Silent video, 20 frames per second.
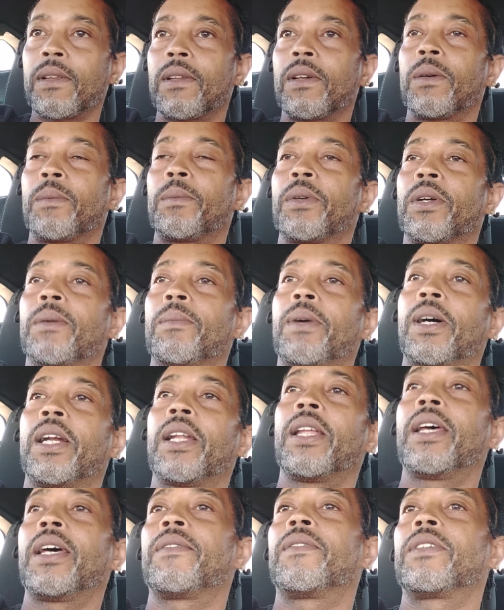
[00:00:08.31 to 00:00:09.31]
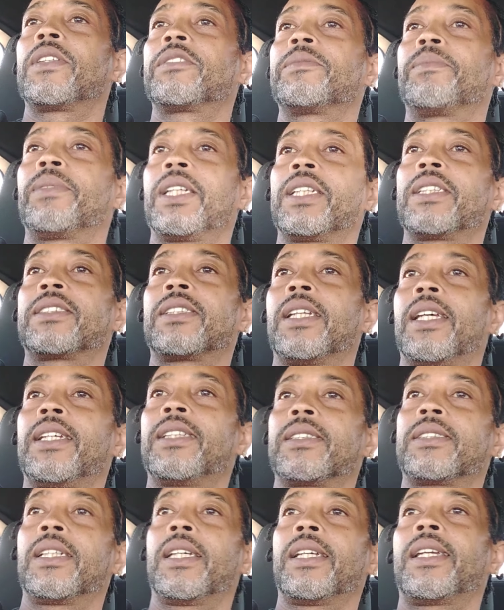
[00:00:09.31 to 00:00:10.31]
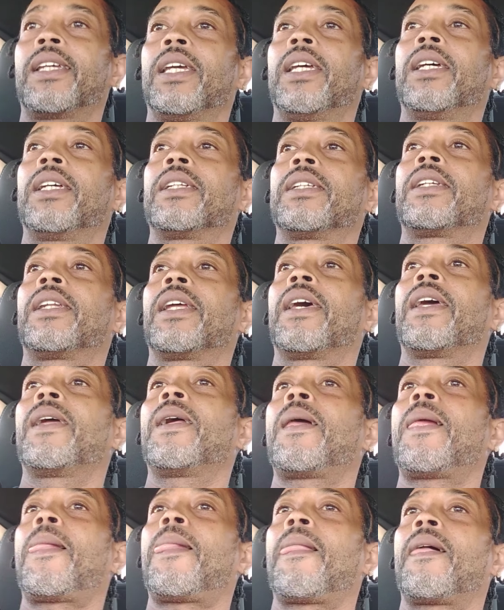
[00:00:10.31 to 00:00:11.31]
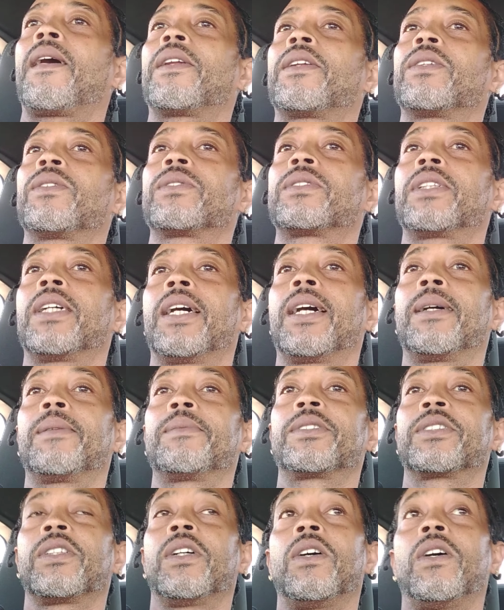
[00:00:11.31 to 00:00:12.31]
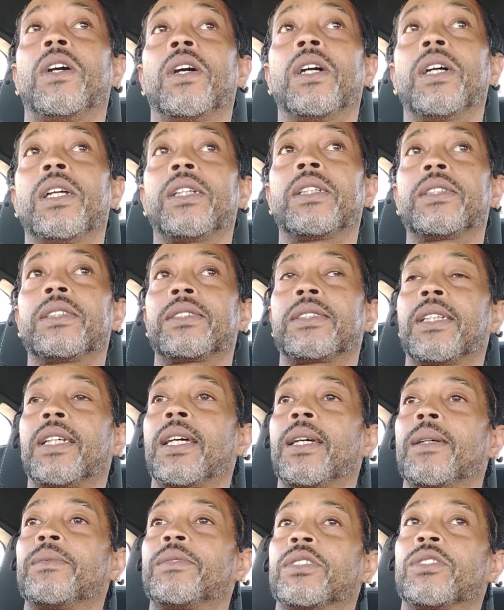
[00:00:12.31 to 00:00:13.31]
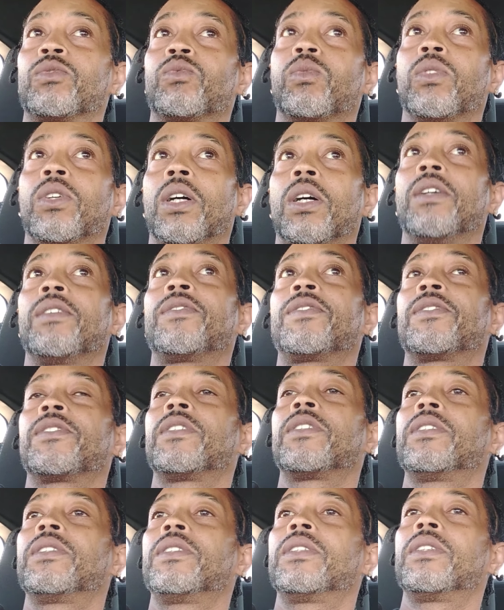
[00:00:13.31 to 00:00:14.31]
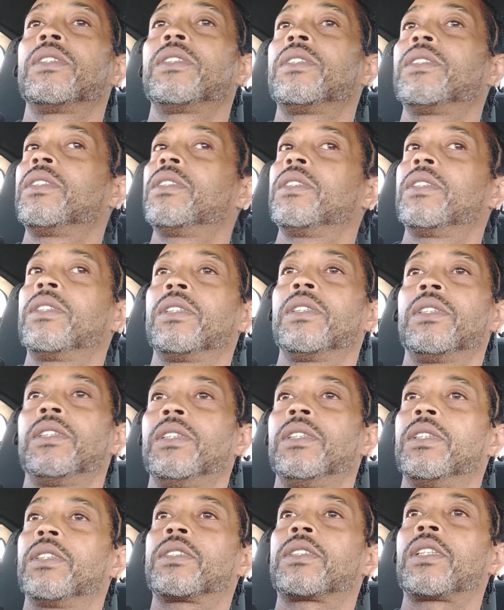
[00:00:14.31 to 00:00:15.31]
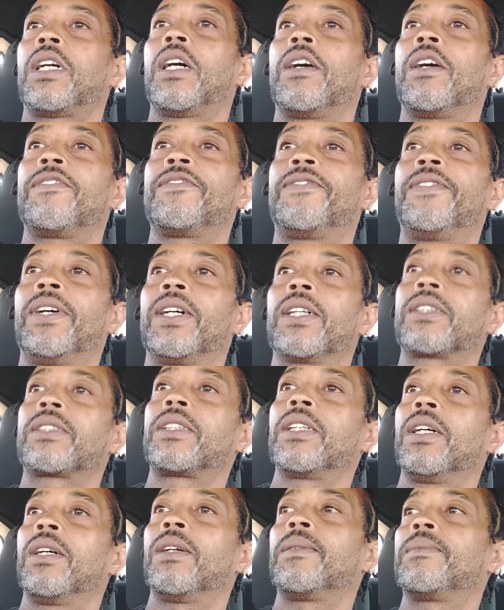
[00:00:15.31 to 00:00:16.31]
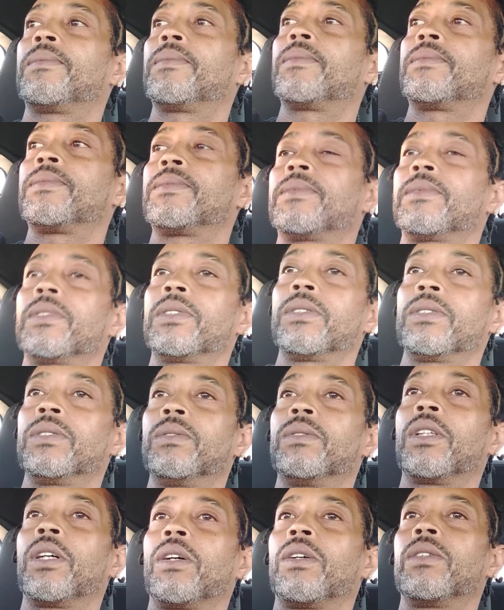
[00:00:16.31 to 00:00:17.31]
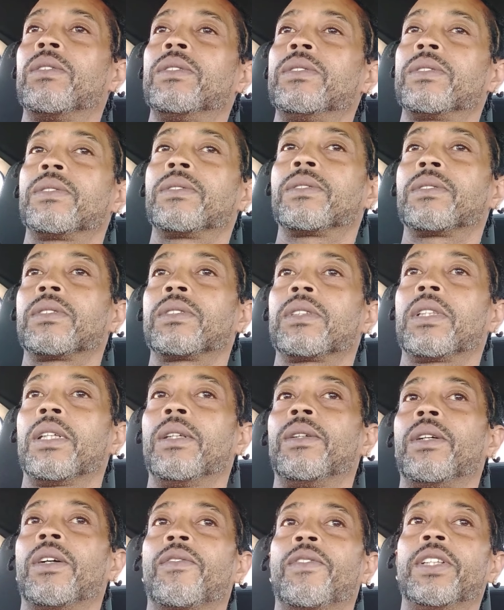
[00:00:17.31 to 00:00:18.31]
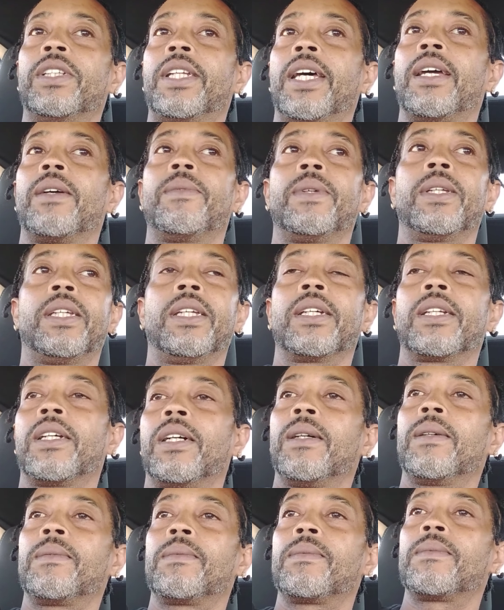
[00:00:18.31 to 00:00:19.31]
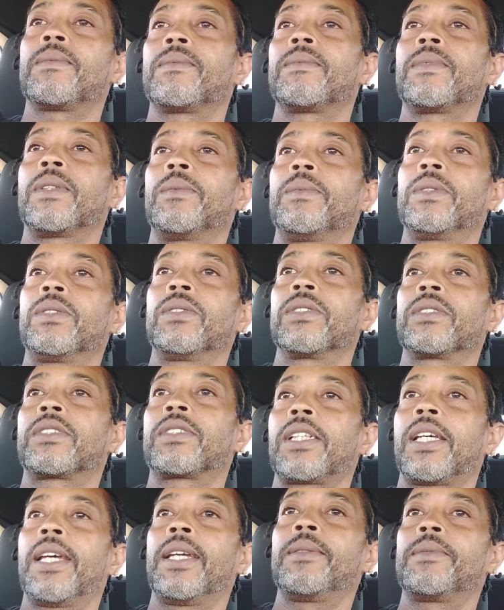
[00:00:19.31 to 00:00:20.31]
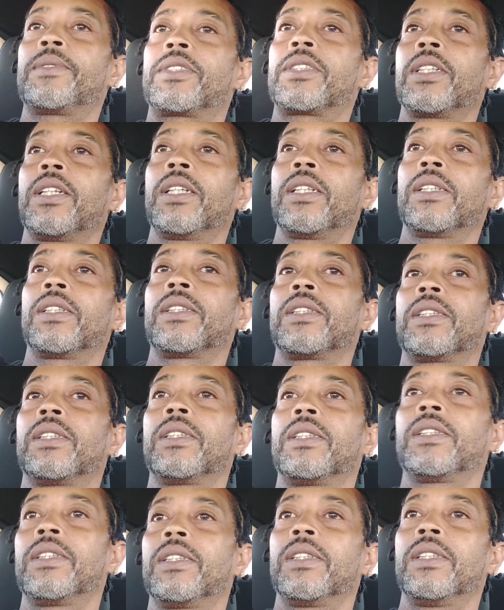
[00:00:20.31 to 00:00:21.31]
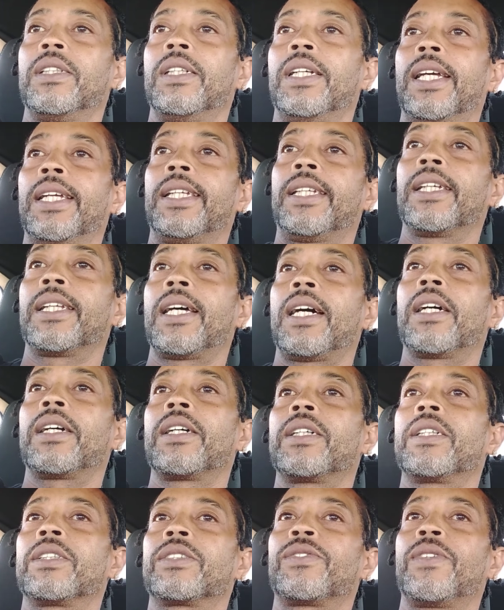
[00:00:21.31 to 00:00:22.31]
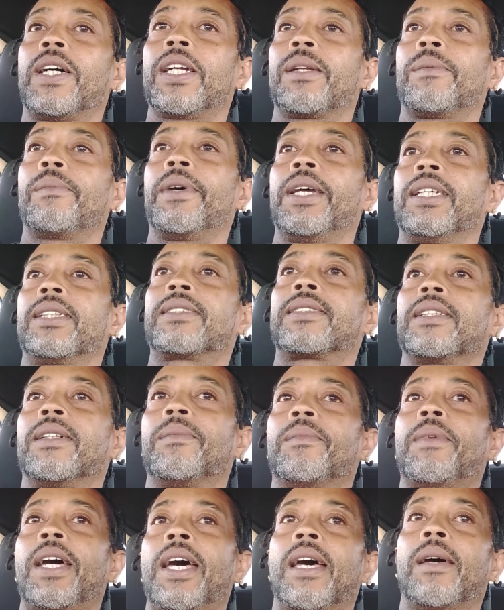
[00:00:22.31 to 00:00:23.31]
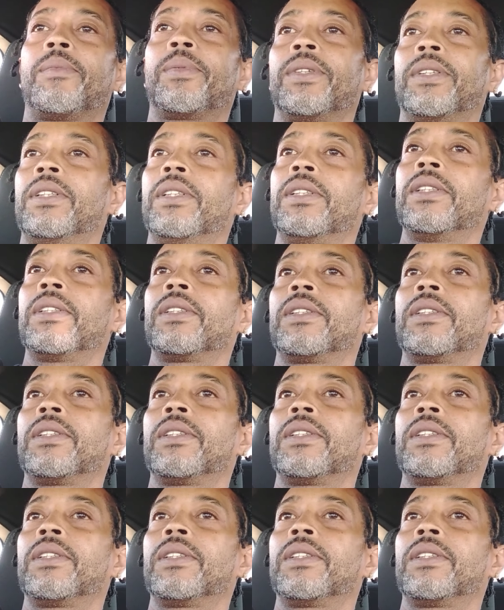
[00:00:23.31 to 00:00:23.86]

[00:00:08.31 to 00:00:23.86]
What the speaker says: Hope everybody having as blessed day as they can today. I know times is hard, times is rough. It's all fucked up, you know. And every day we get up and we do the same shit and get out here and try to make something happen.